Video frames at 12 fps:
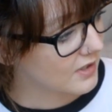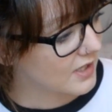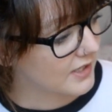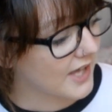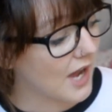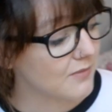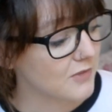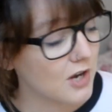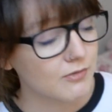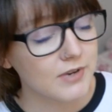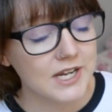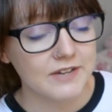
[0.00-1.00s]
Yeah, I
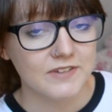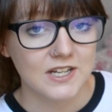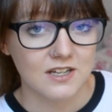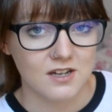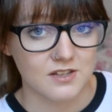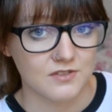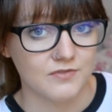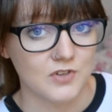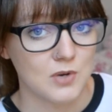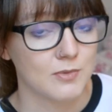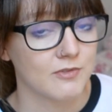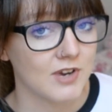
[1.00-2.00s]
really liked the
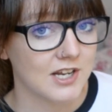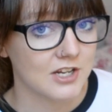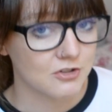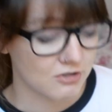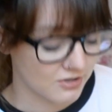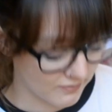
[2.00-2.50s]
film. I really enjoyed the